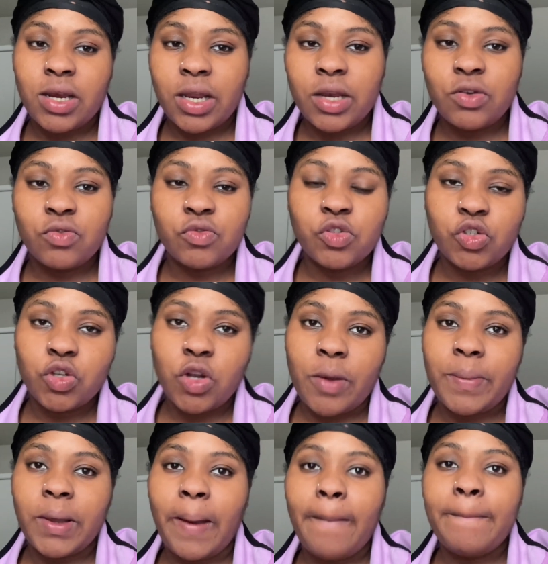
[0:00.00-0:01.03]
that new
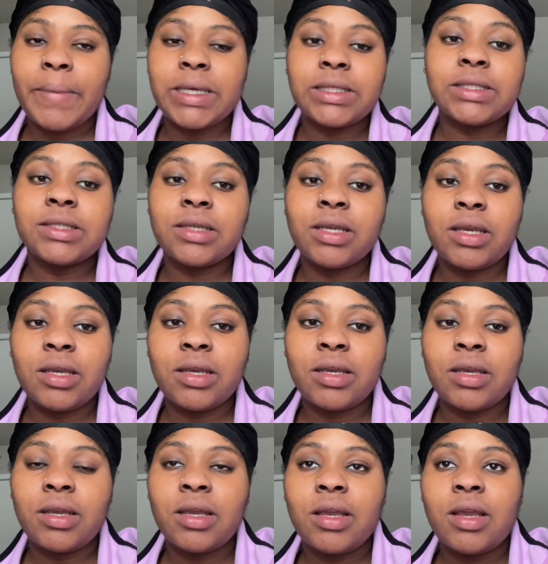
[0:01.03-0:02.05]
strawberry biscuit.
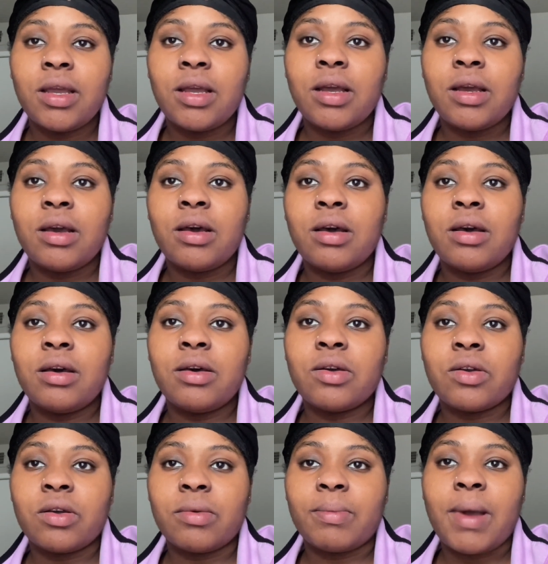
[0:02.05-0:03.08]

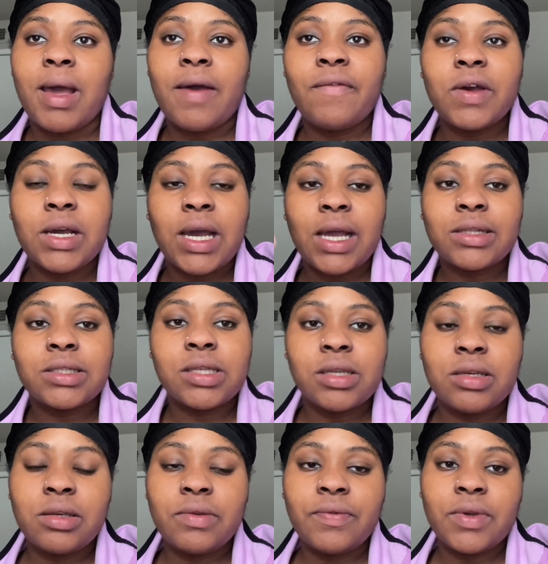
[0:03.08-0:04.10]
Um, I forgot
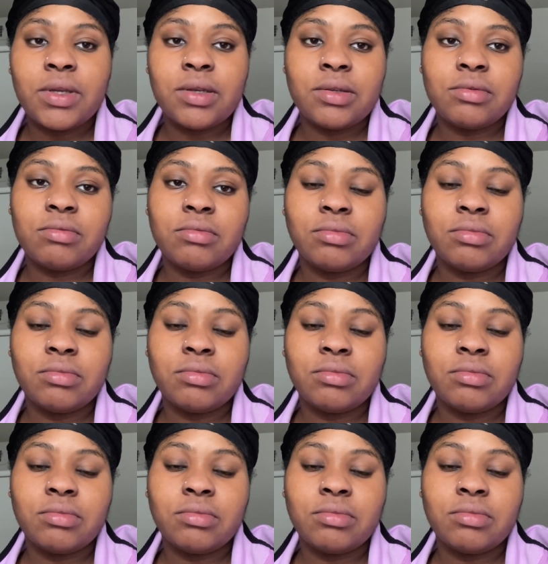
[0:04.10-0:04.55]
to even